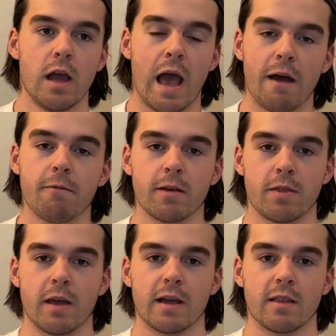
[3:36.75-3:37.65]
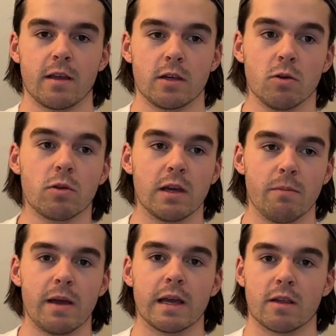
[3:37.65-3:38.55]
everything that Yuki
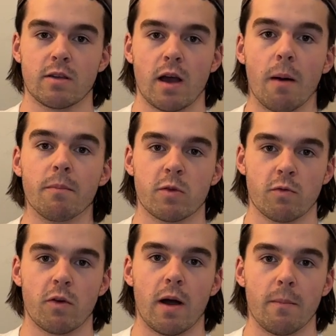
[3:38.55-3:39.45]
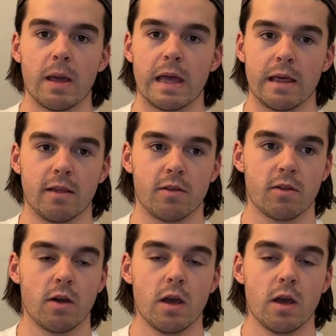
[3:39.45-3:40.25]
makes comes from his